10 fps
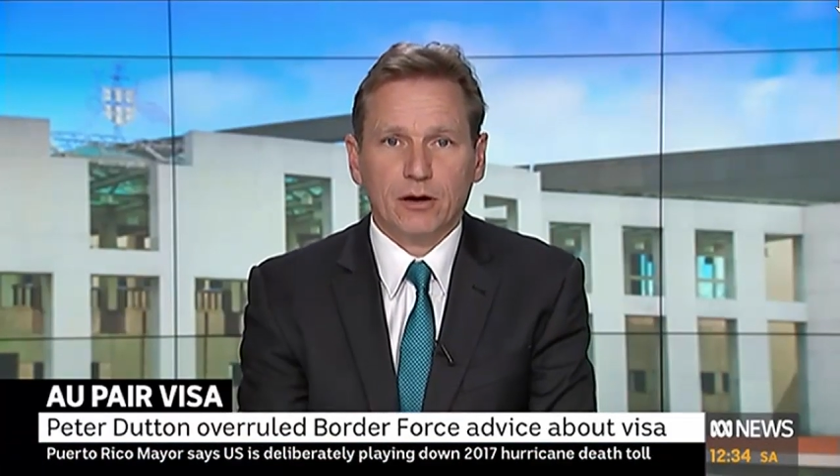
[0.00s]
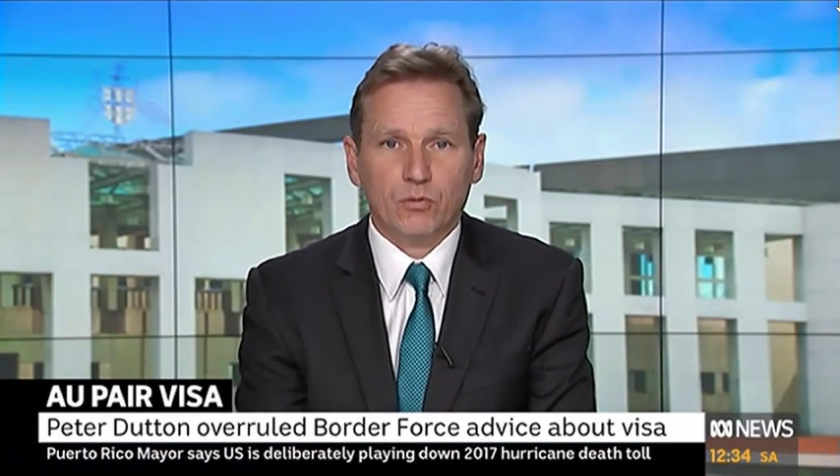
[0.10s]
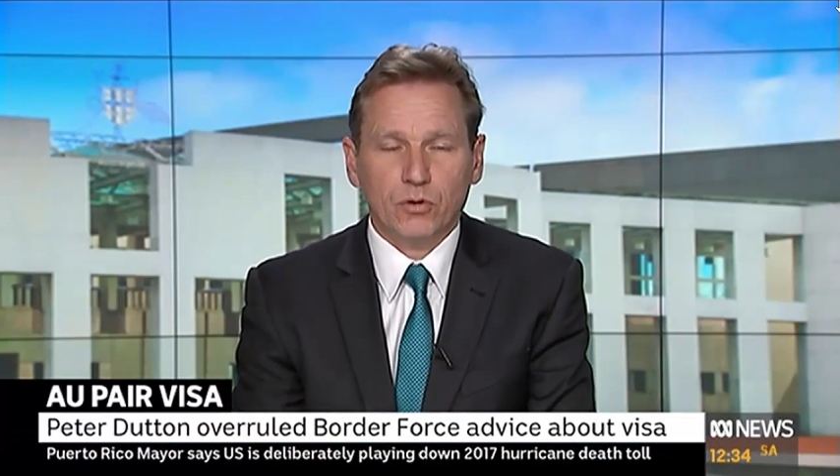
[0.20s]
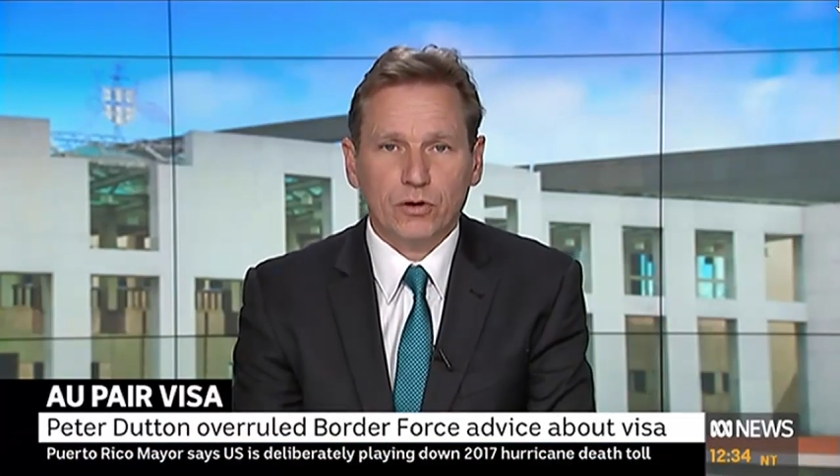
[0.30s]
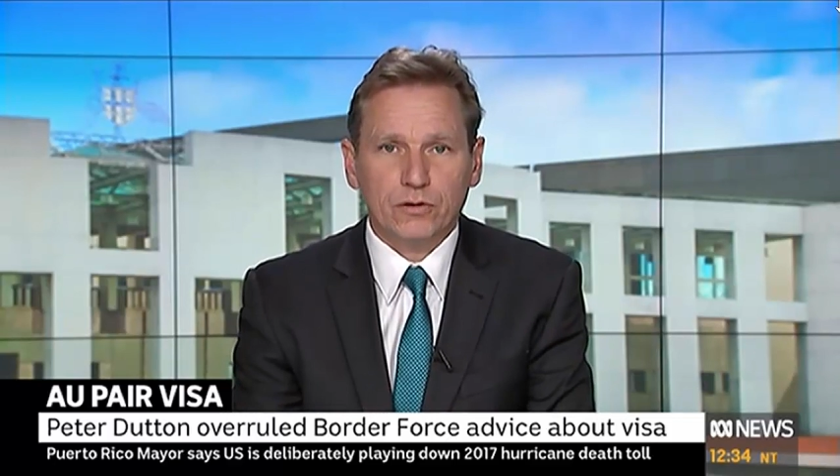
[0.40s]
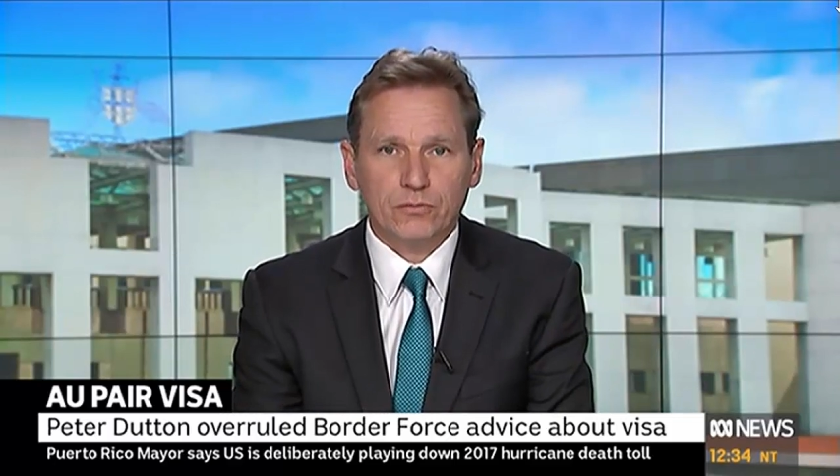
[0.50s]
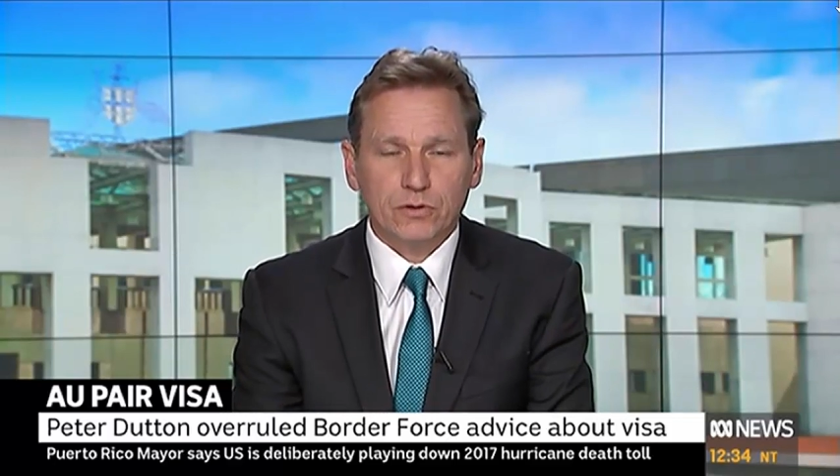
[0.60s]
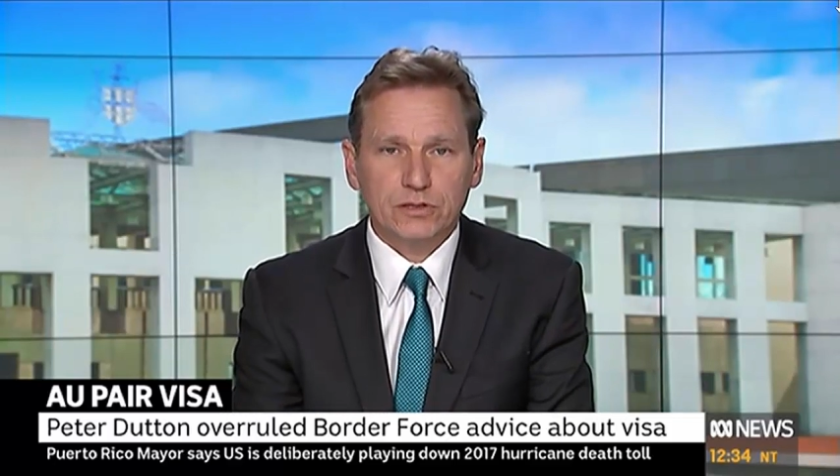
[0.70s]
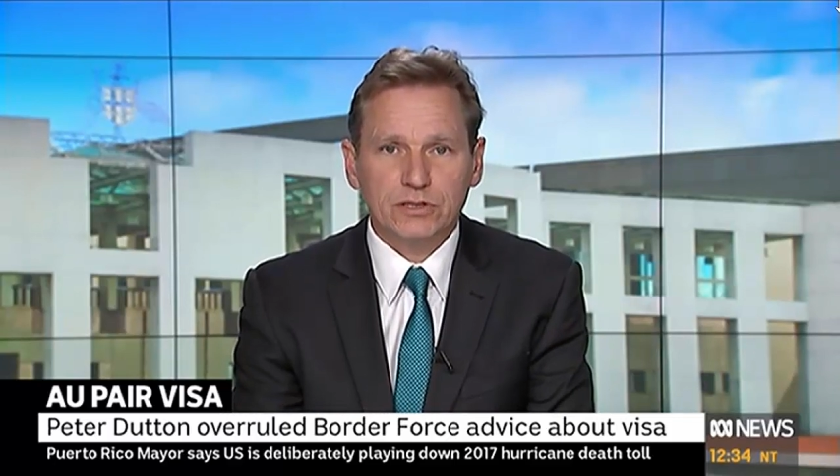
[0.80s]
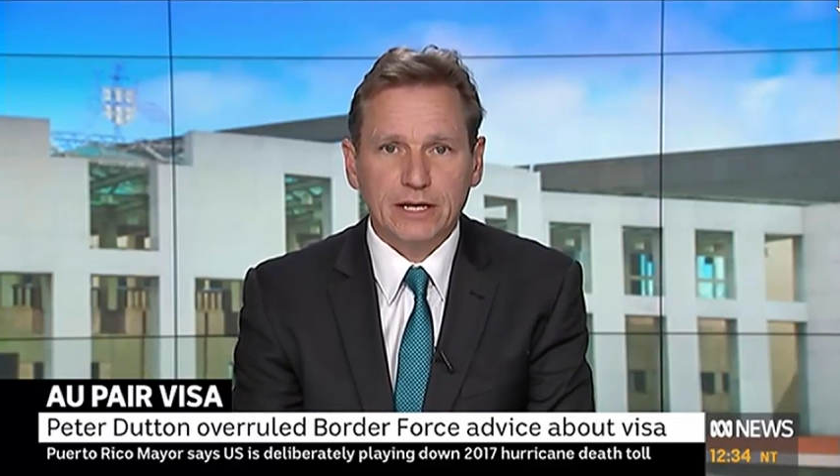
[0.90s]

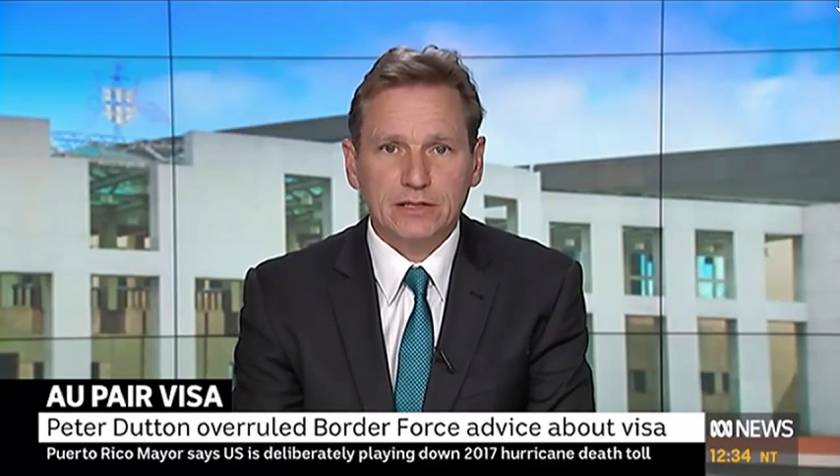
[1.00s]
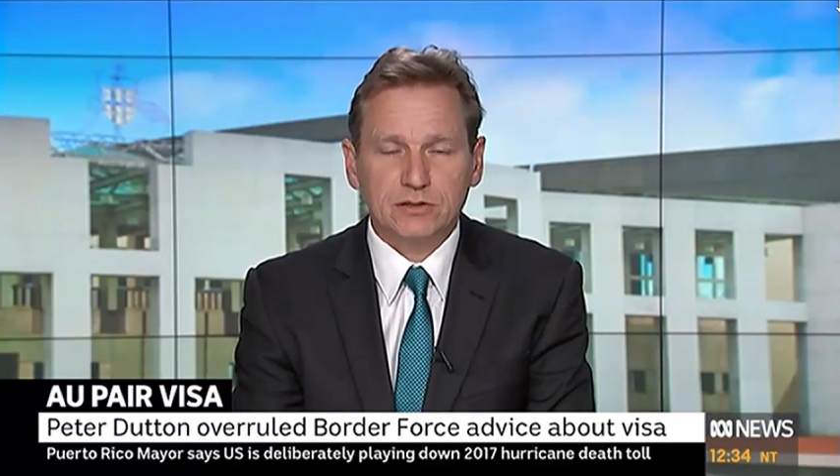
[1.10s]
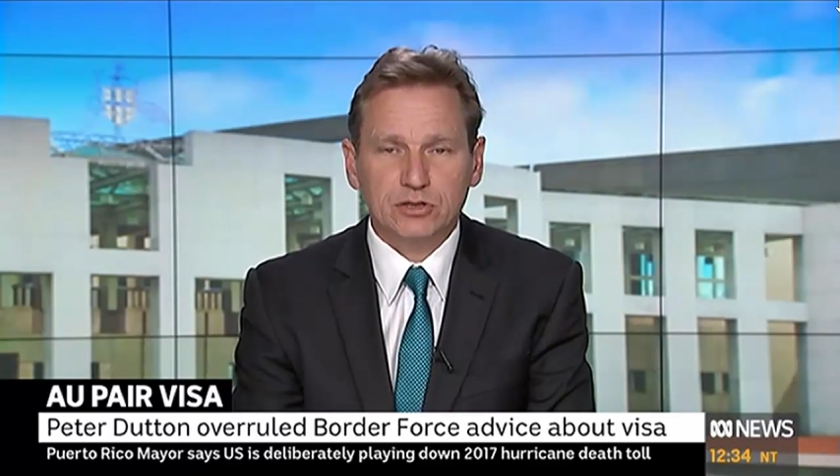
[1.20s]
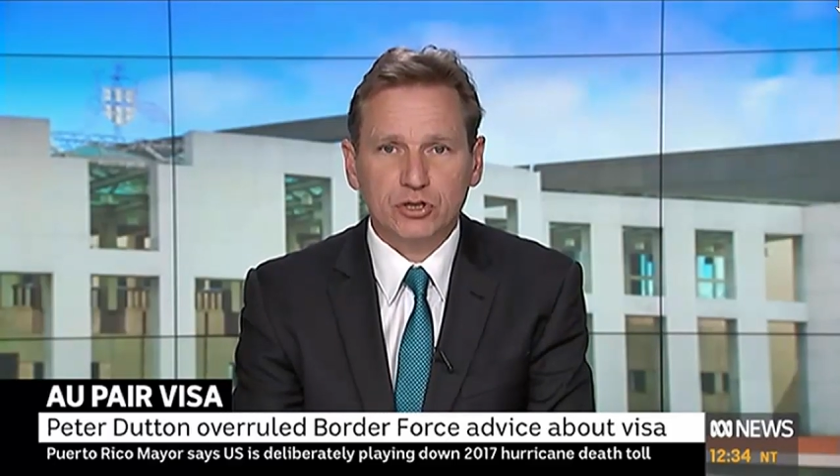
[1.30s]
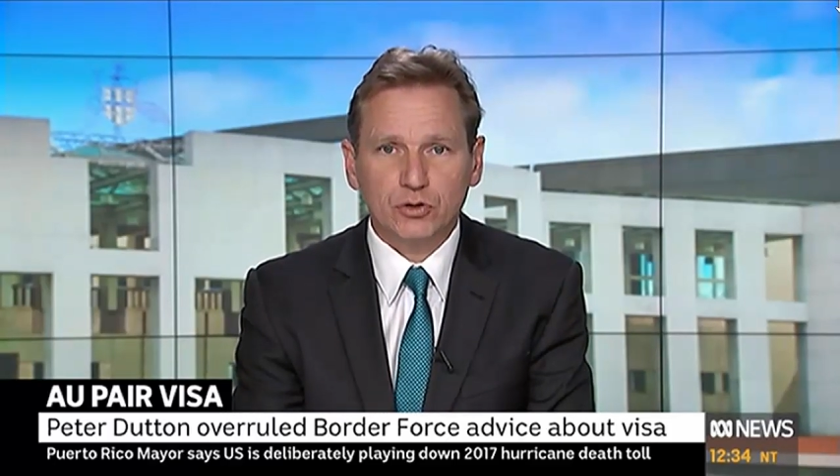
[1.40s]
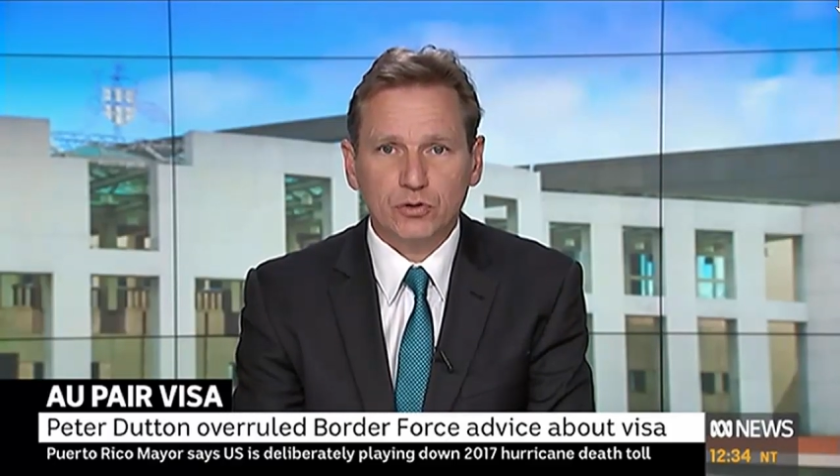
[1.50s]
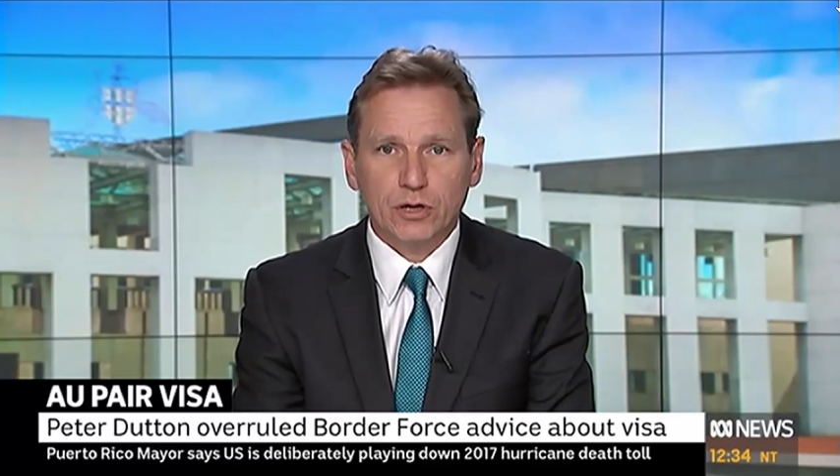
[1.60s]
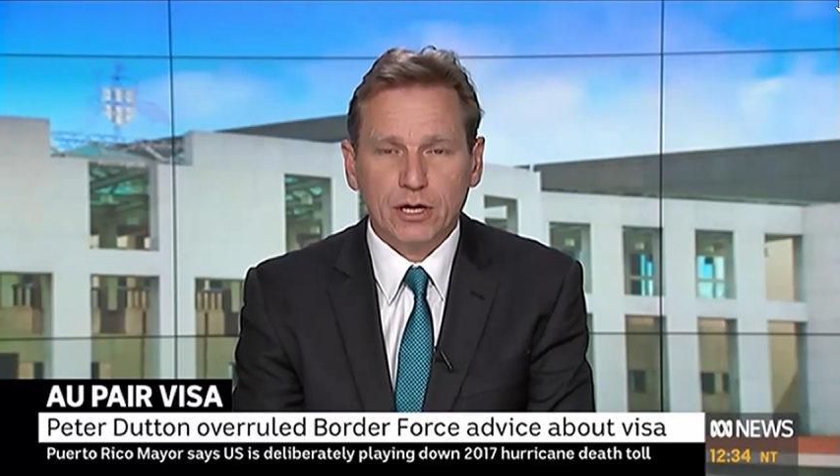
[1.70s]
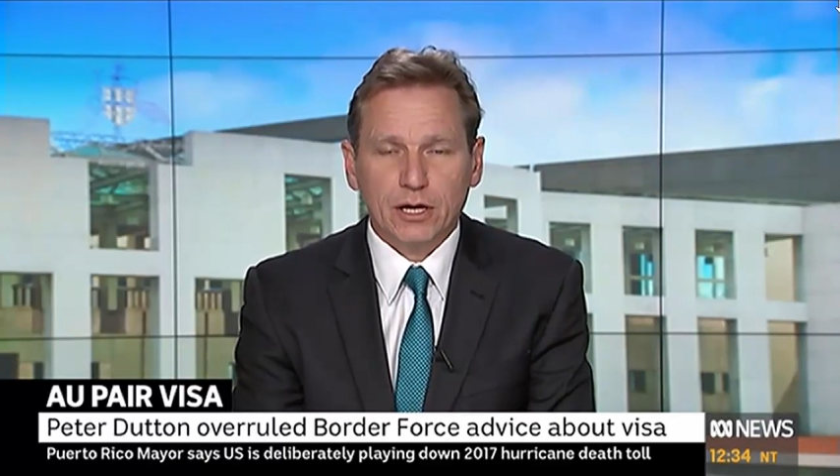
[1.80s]
were sent to